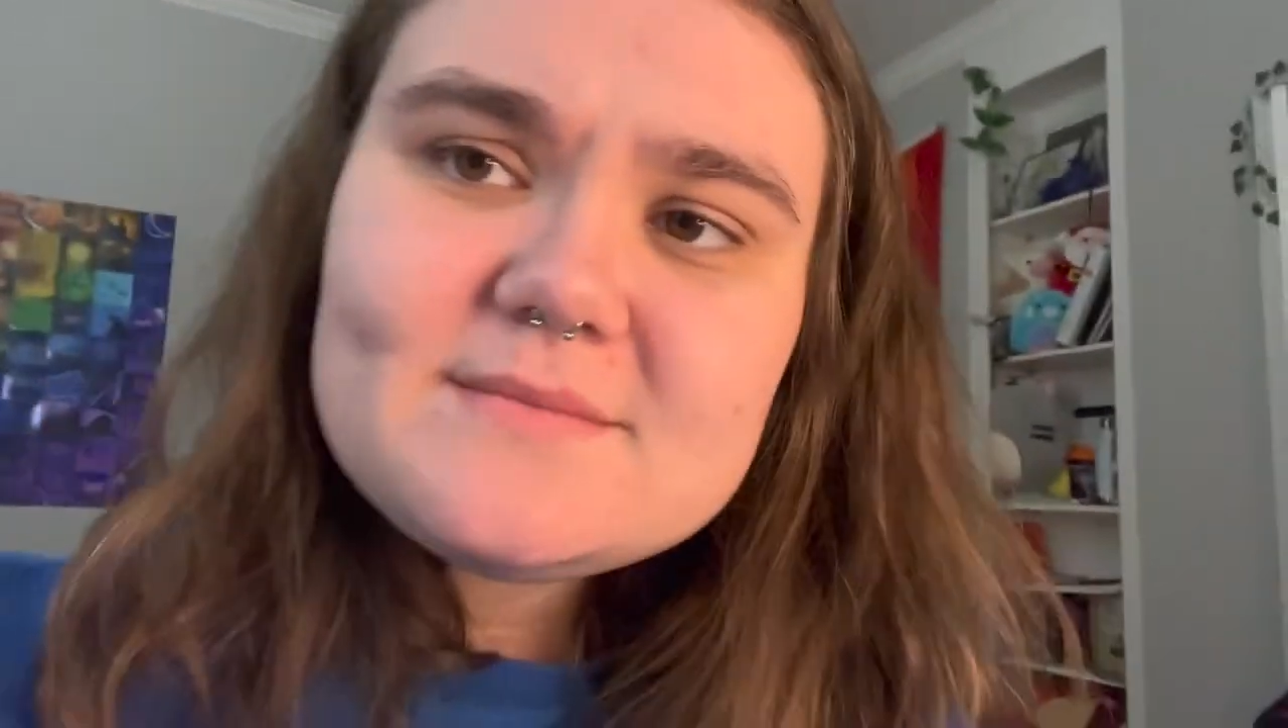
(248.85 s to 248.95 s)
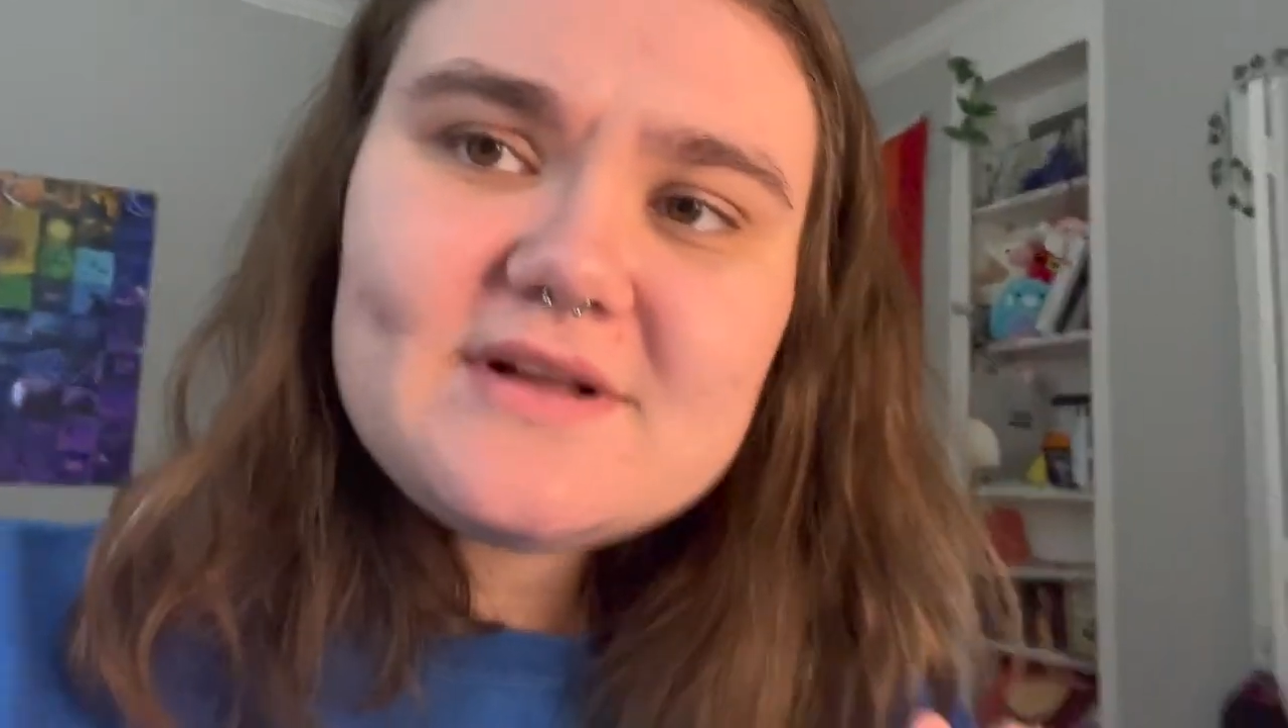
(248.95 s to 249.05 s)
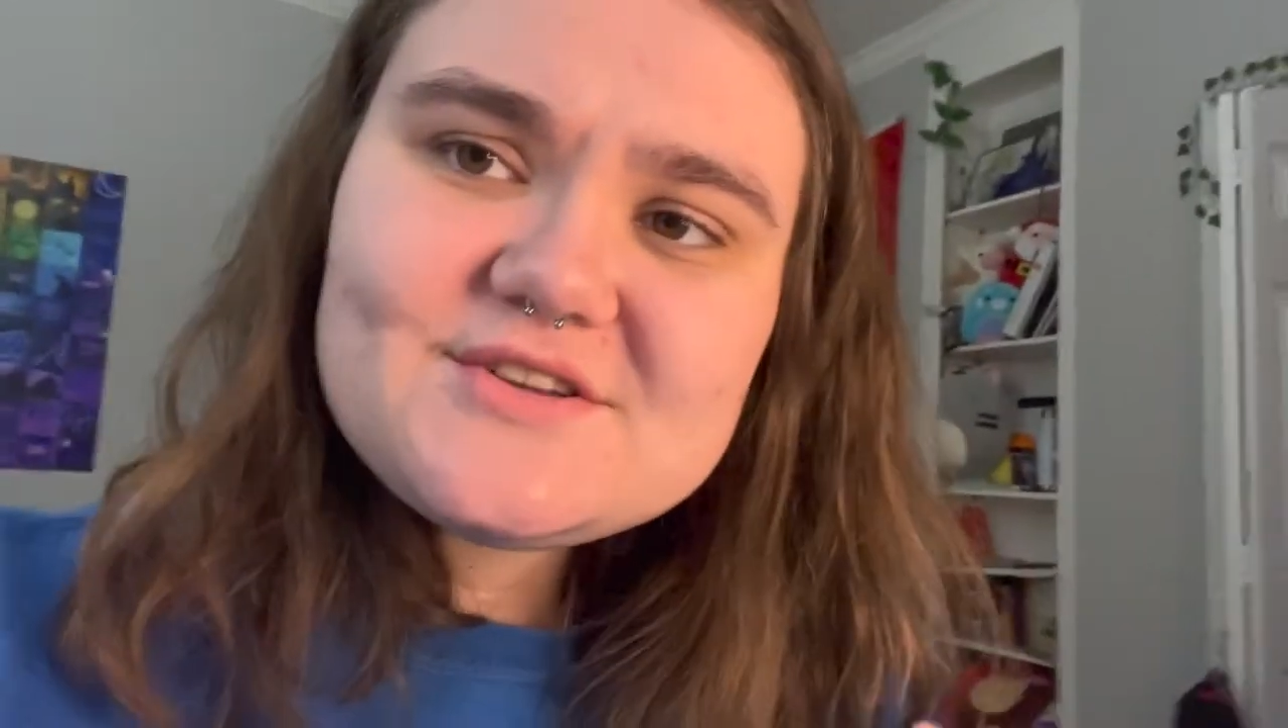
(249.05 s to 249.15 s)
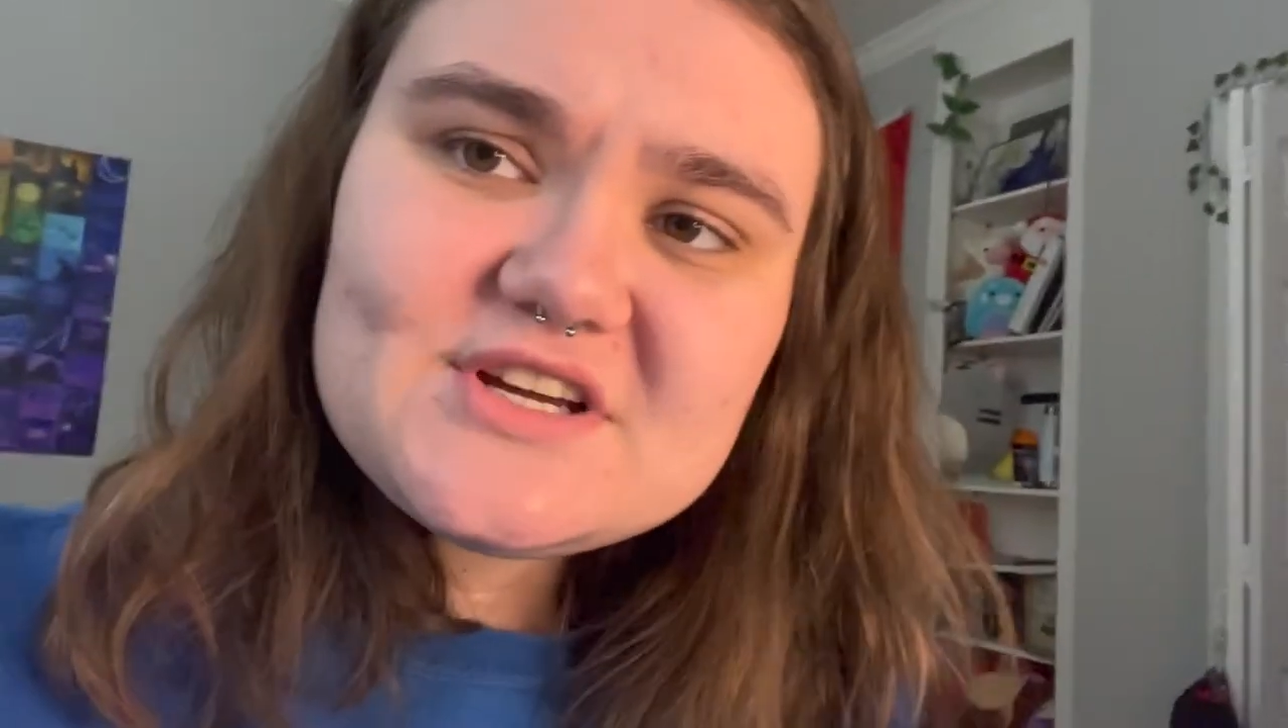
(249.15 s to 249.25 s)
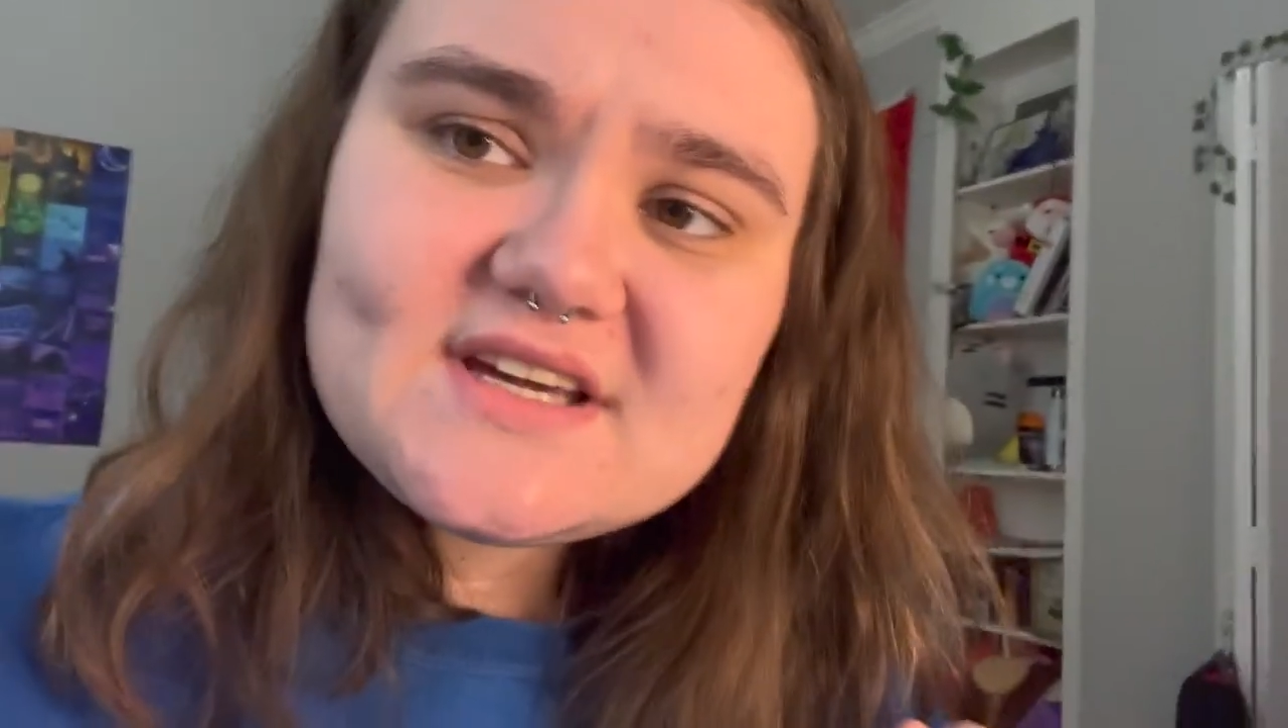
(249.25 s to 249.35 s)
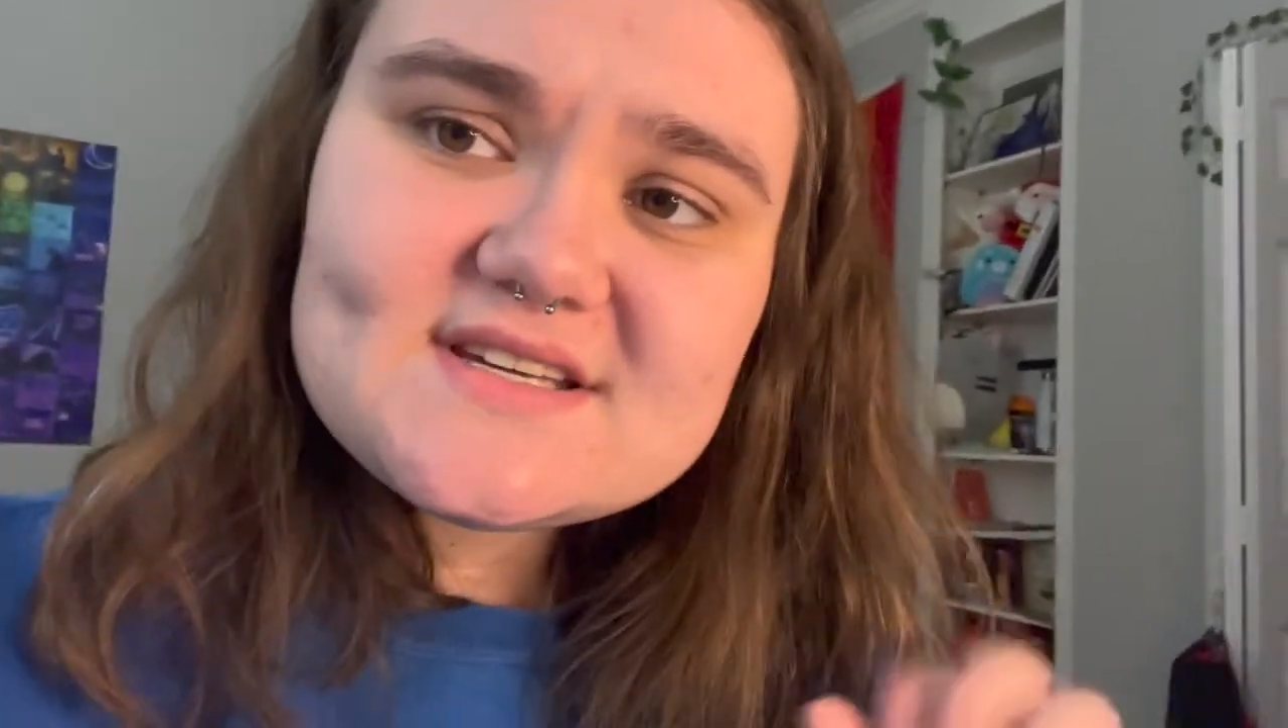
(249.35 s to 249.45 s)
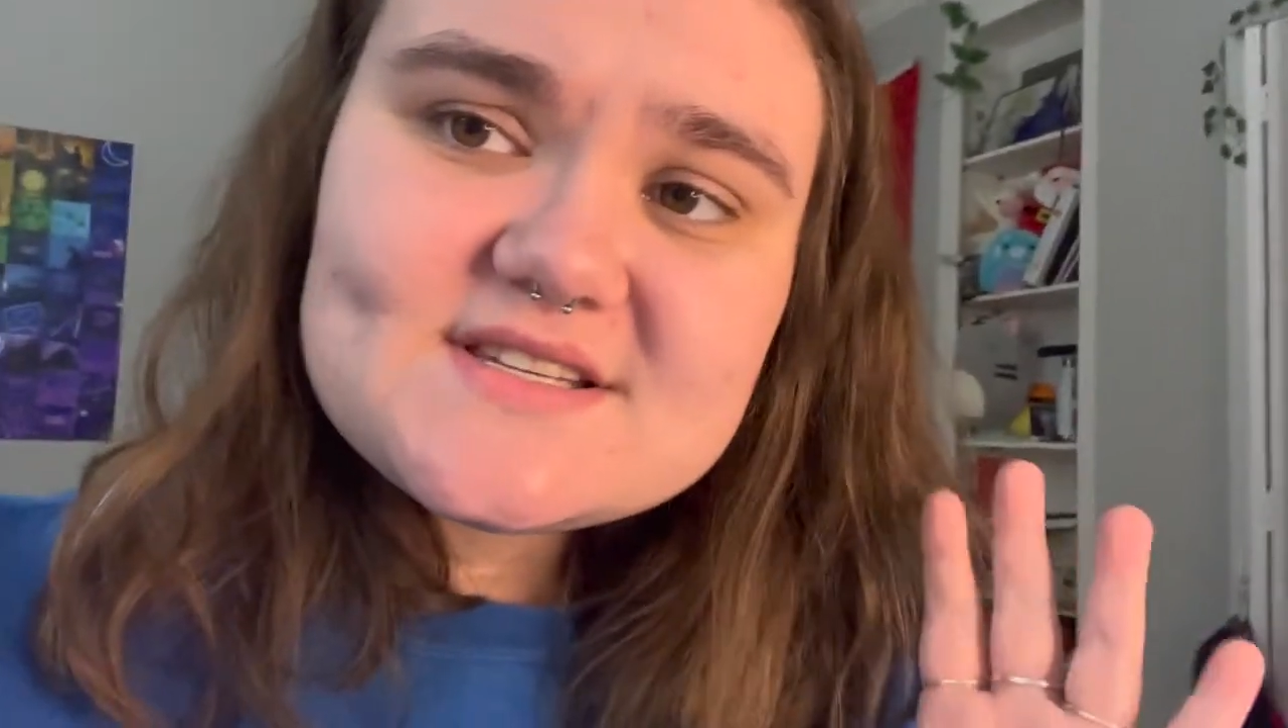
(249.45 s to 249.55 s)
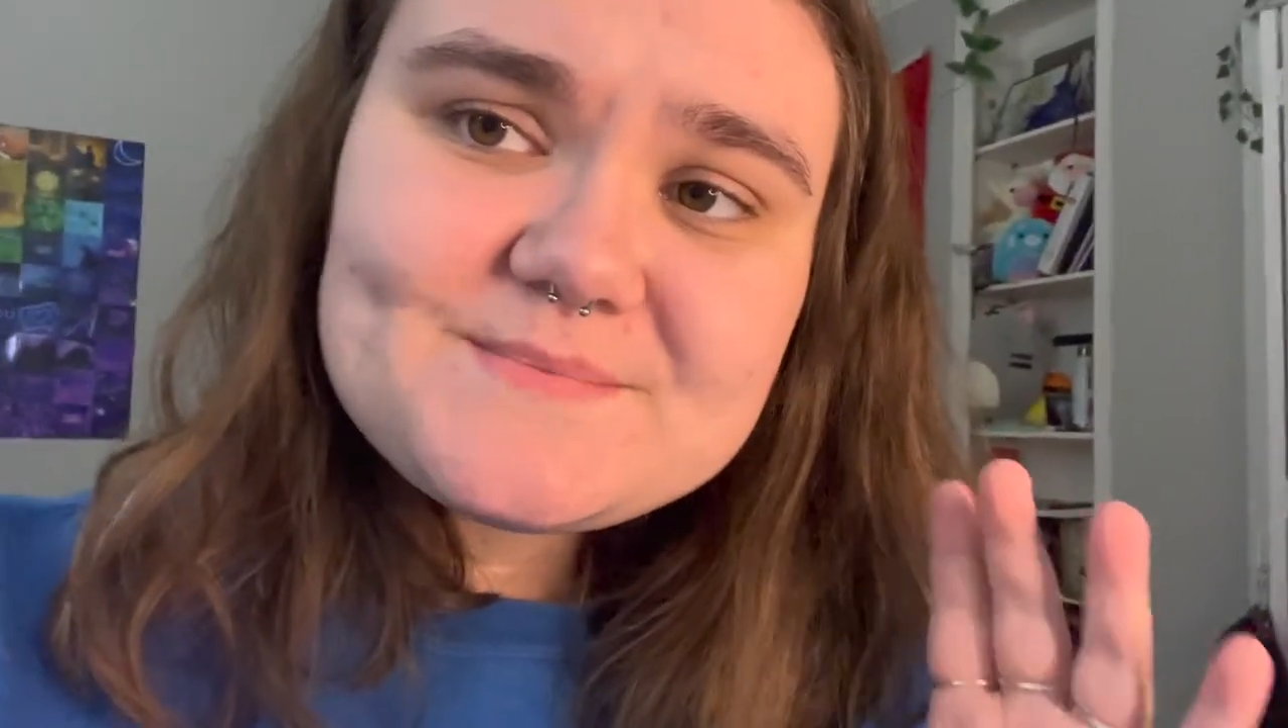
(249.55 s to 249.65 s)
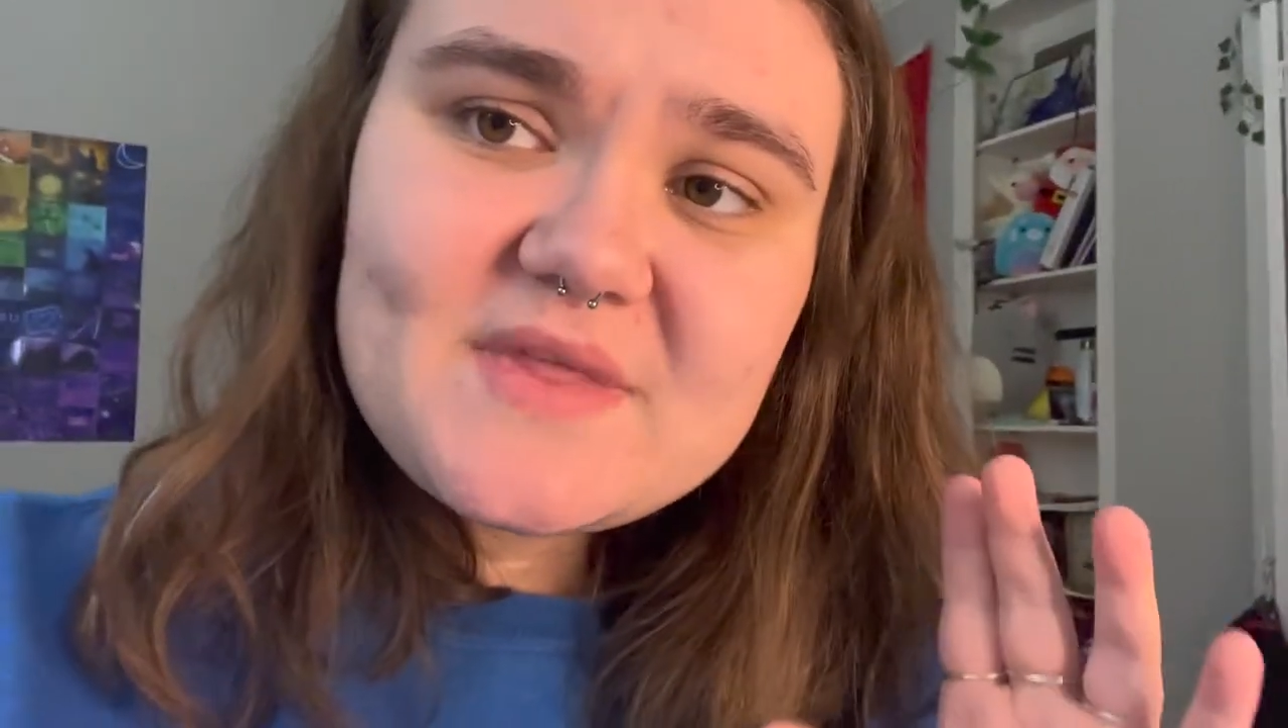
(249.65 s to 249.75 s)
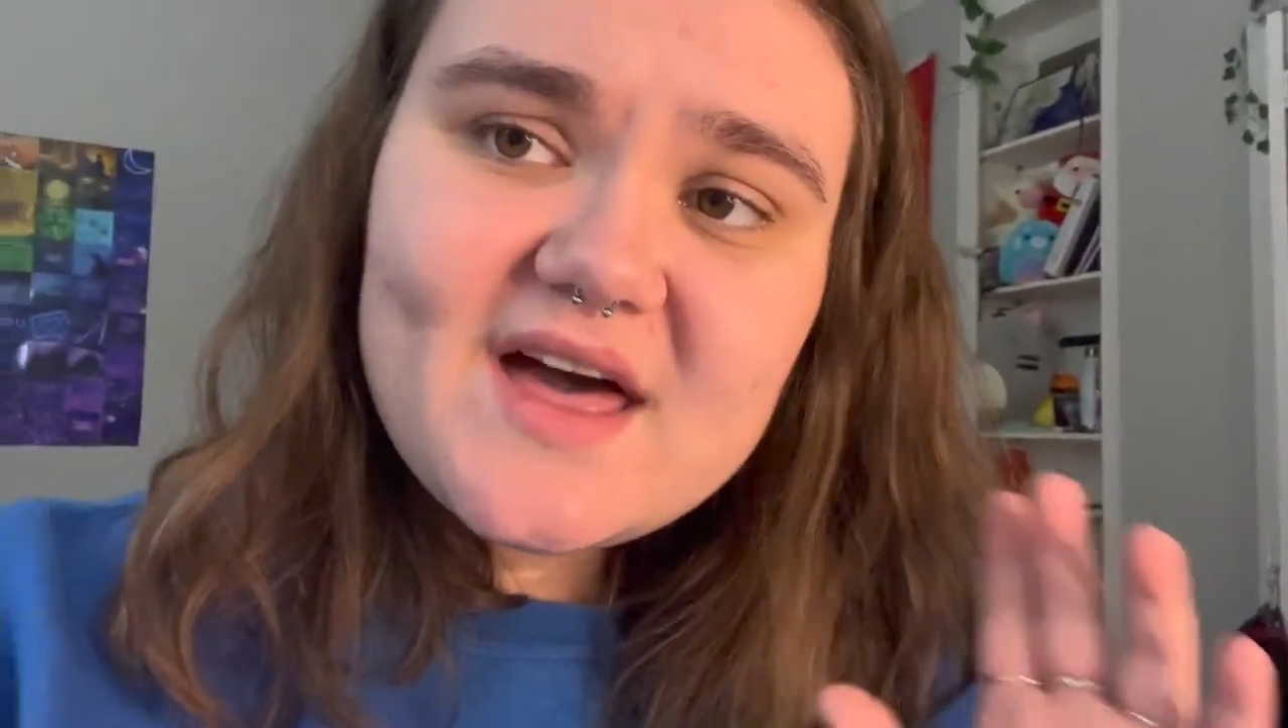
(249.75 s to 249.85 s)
apologize,